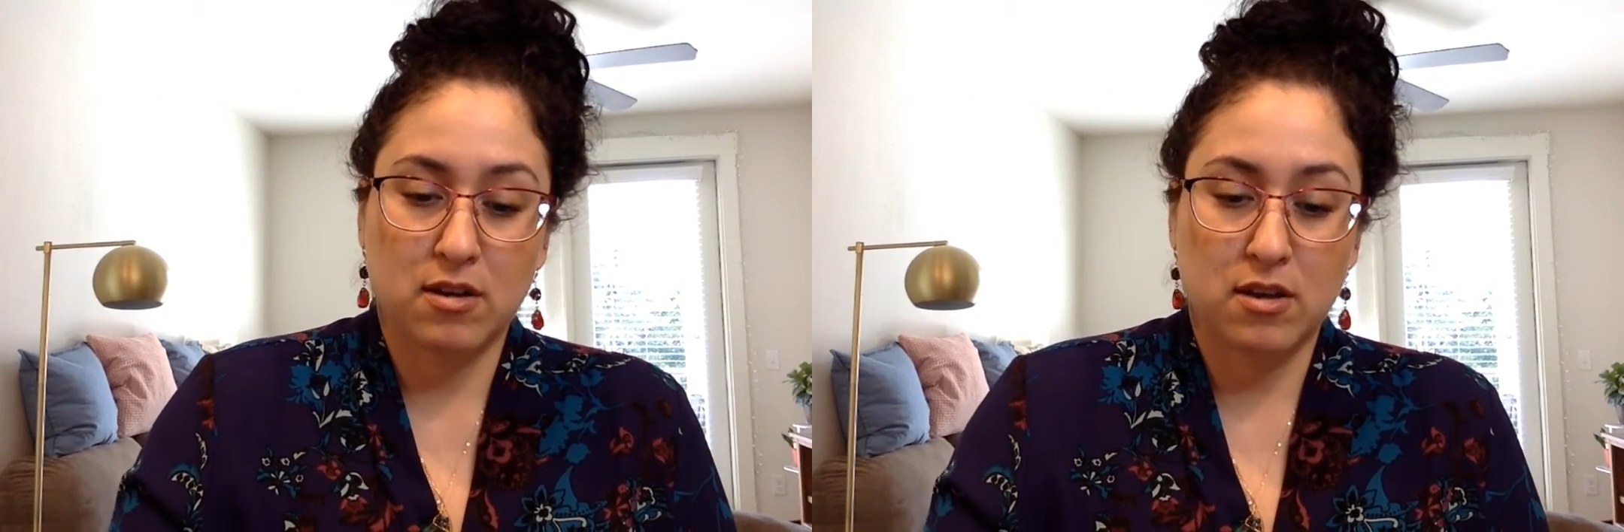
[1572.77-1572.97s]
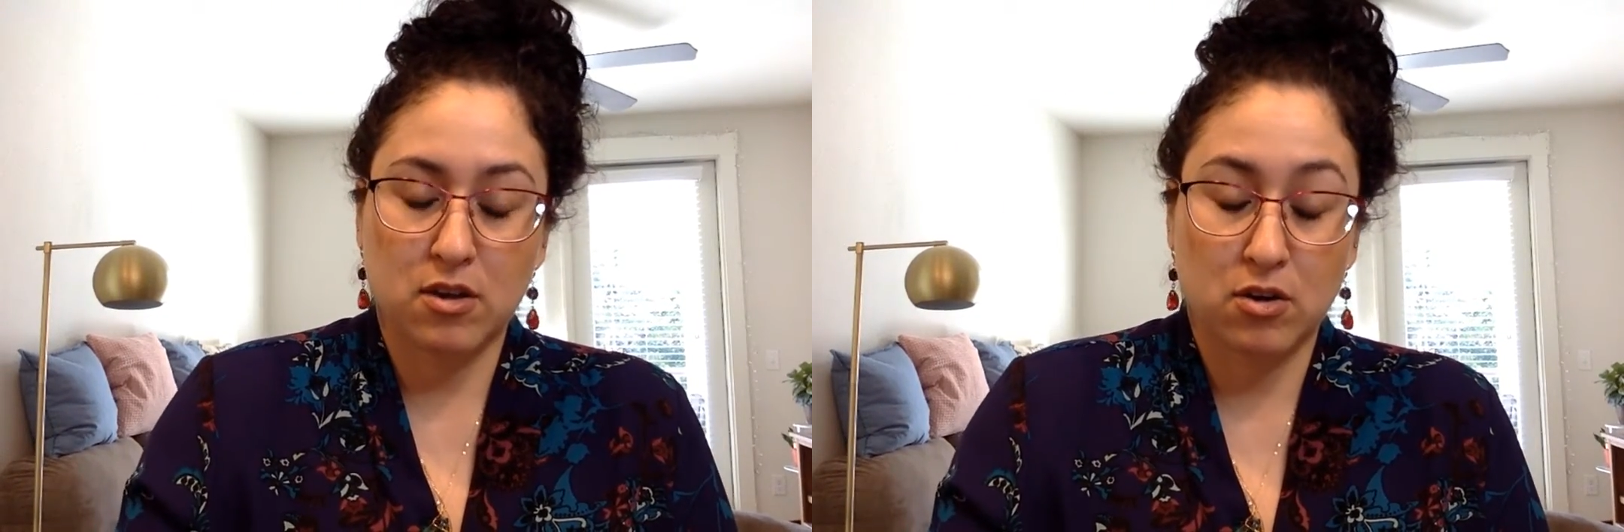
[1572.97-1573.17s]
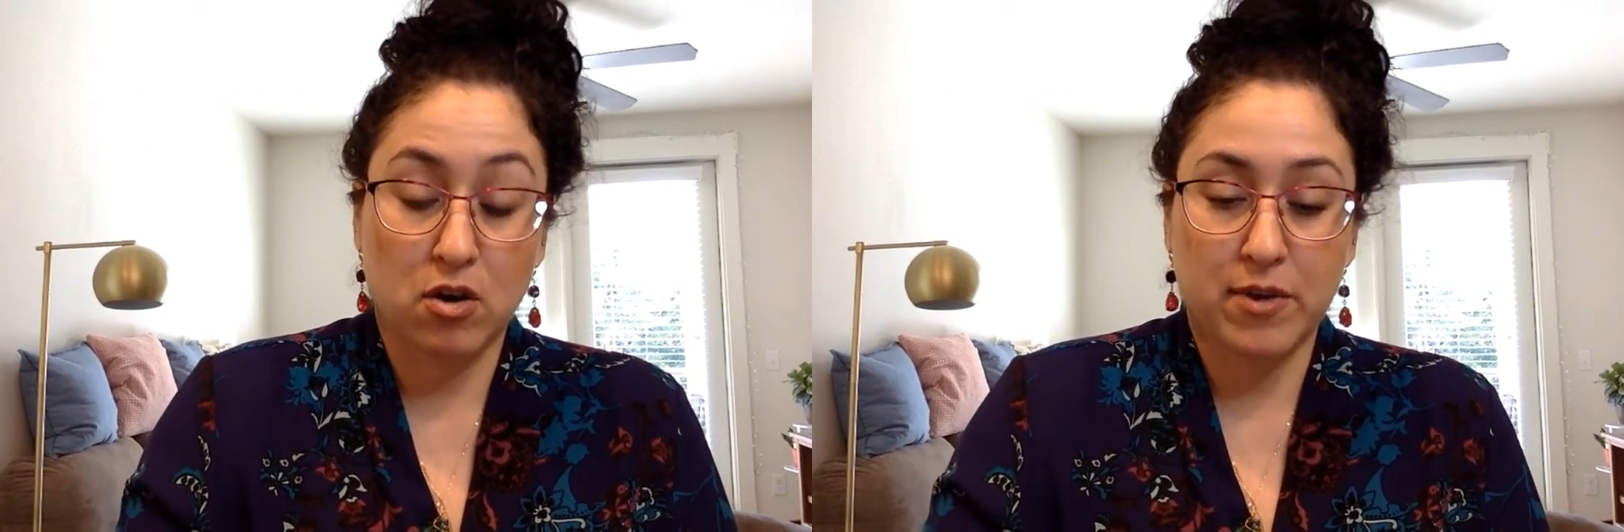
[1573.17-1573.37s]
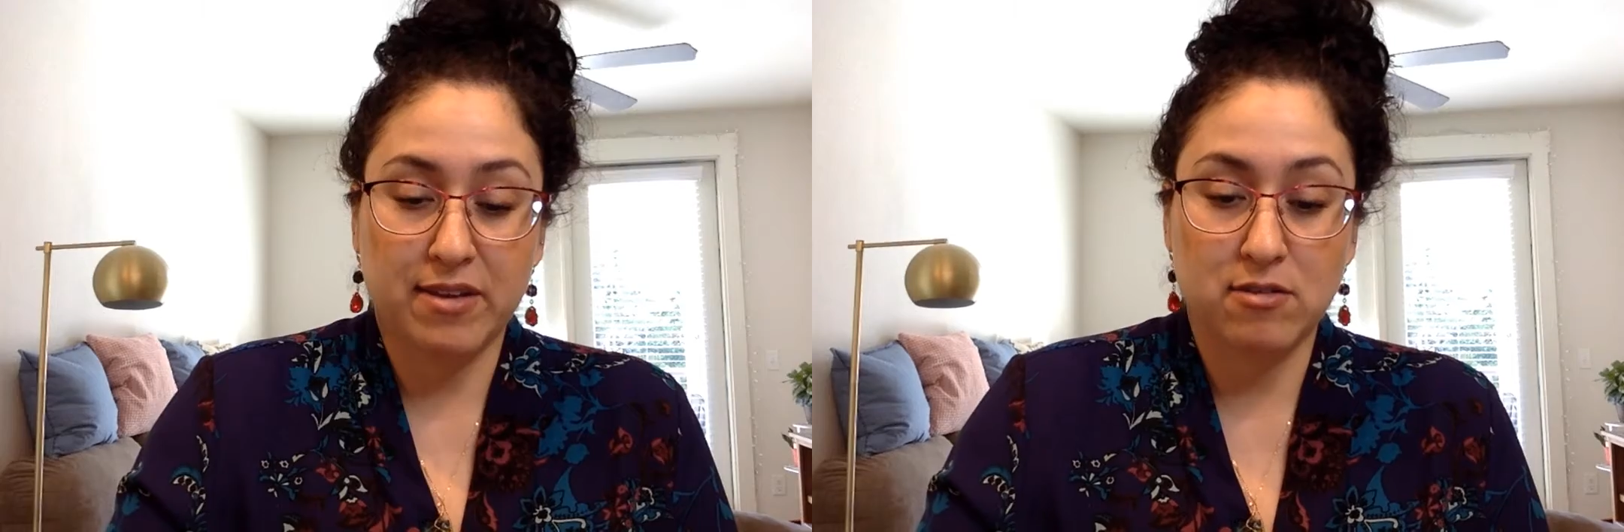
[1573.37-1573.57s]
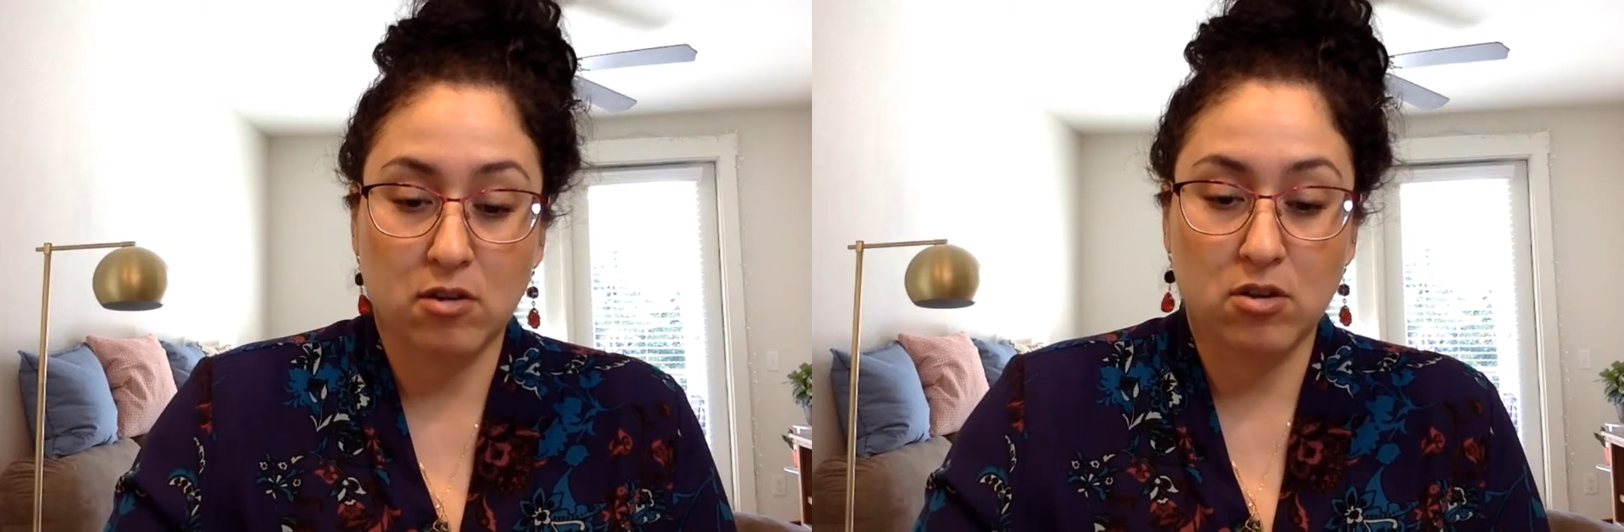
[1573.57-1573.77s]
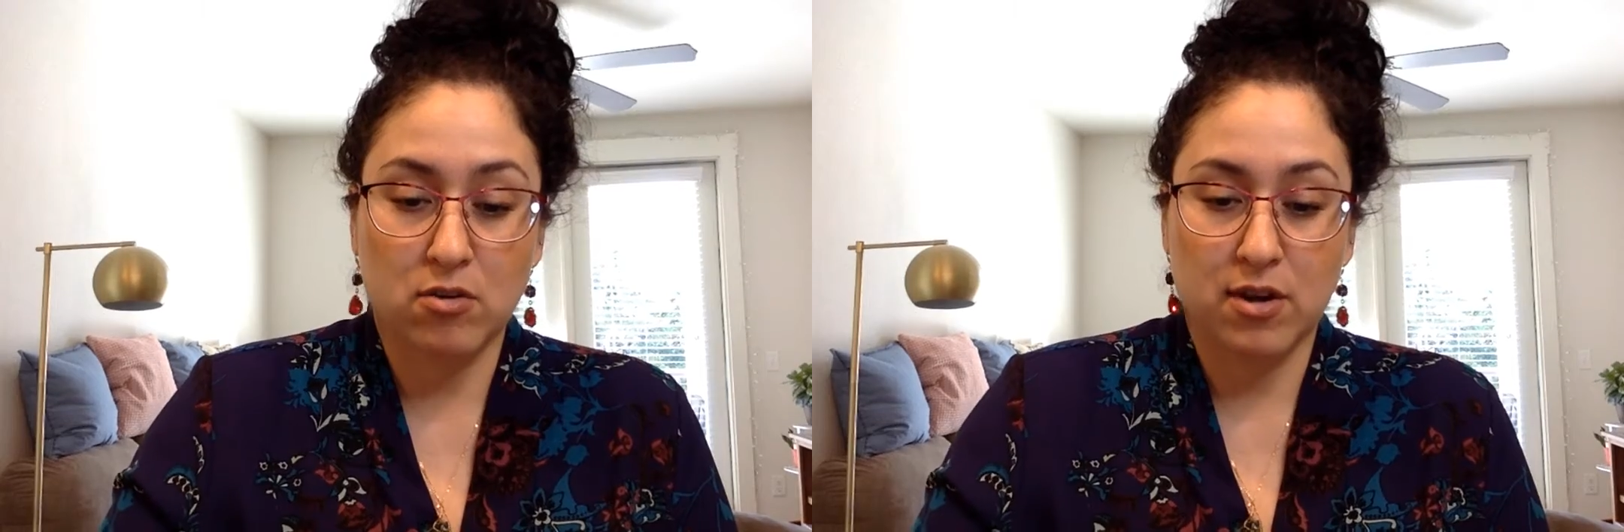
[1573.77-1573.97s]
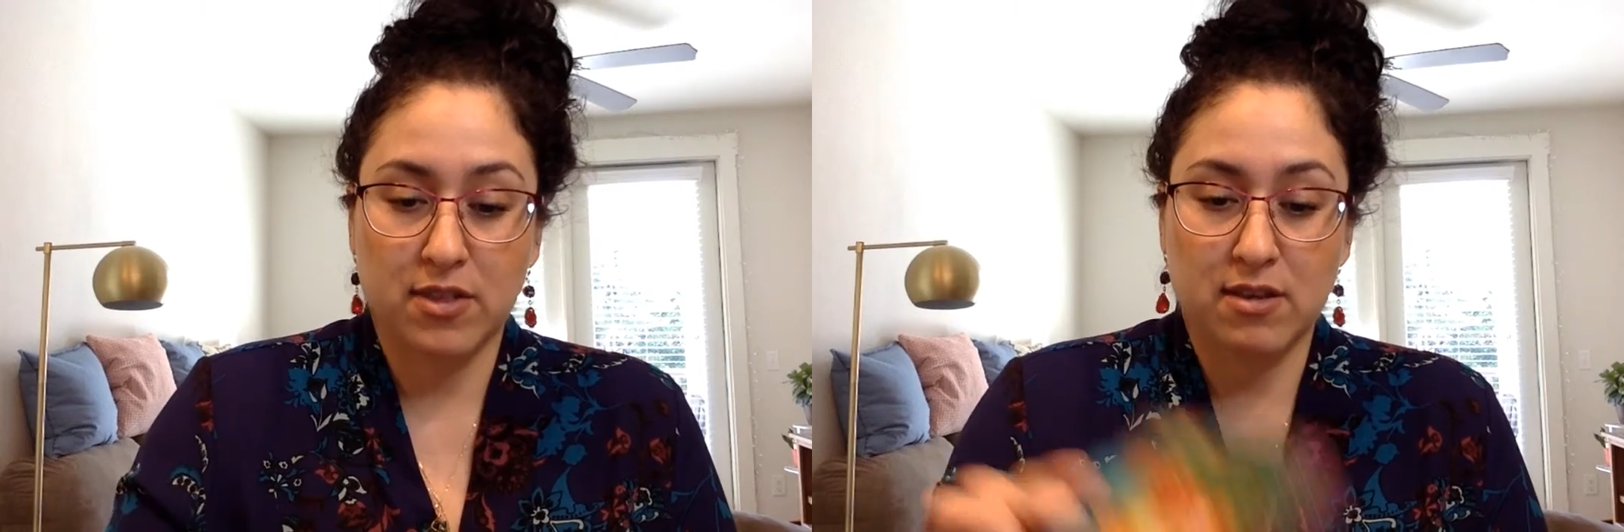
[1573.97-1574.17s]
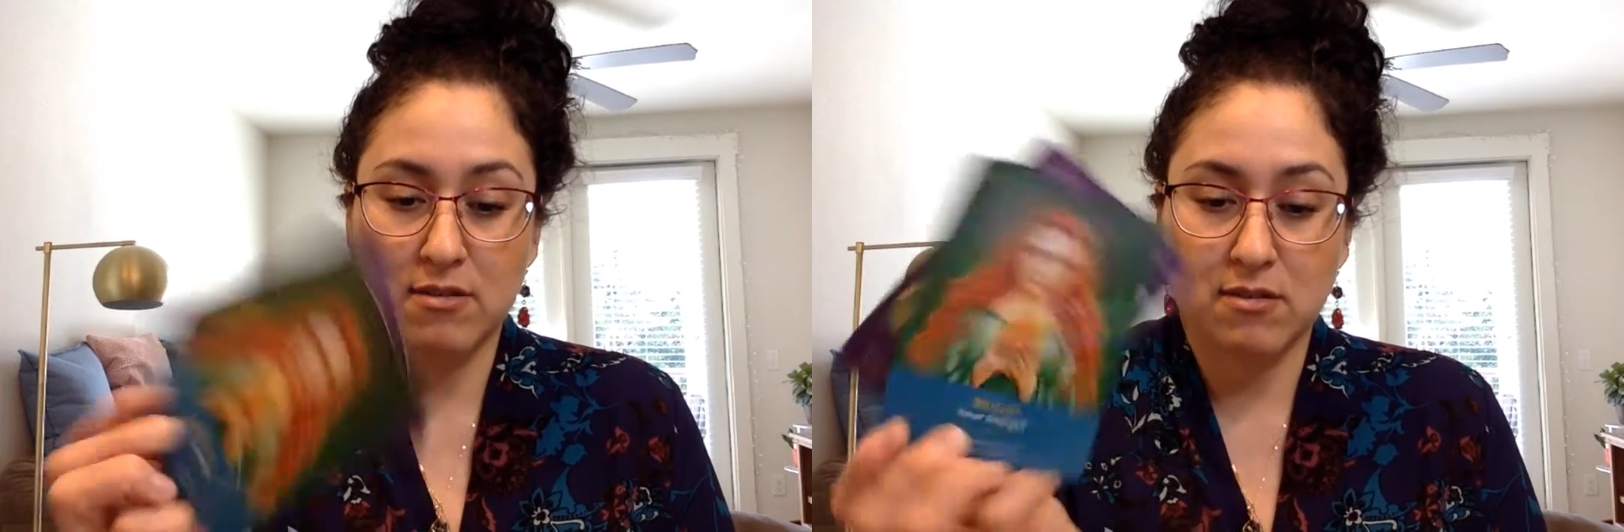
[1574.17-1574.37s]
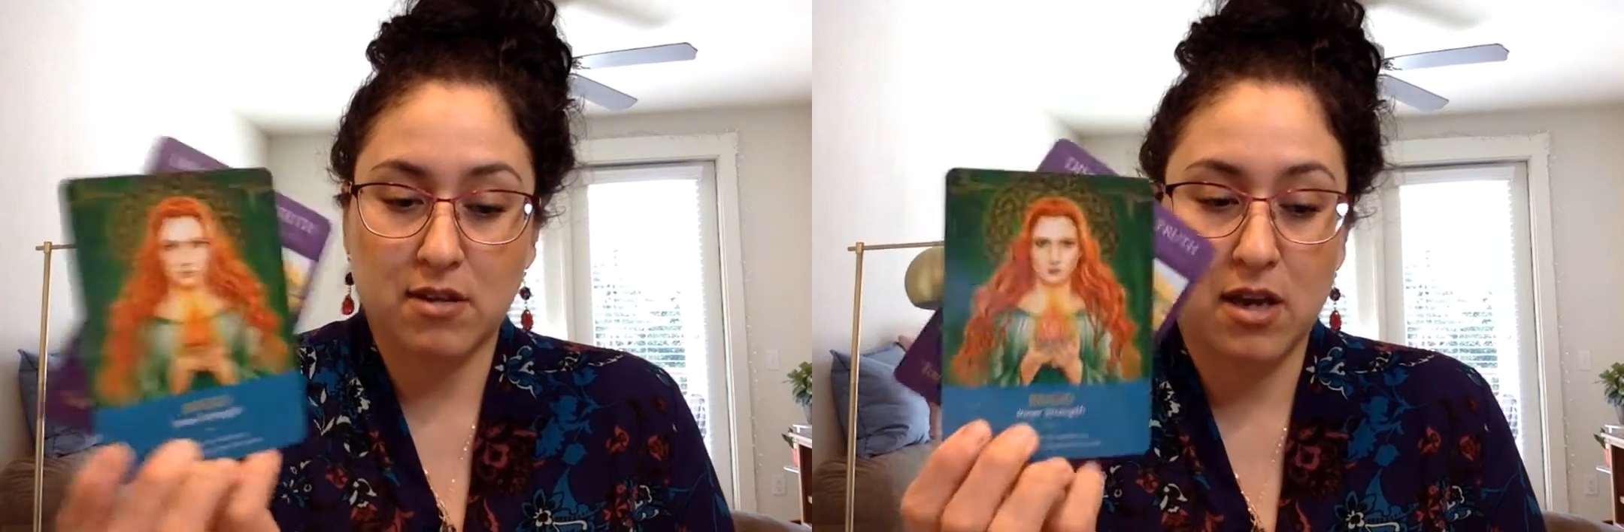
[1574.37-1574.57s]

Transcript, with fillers: you're going solo on this.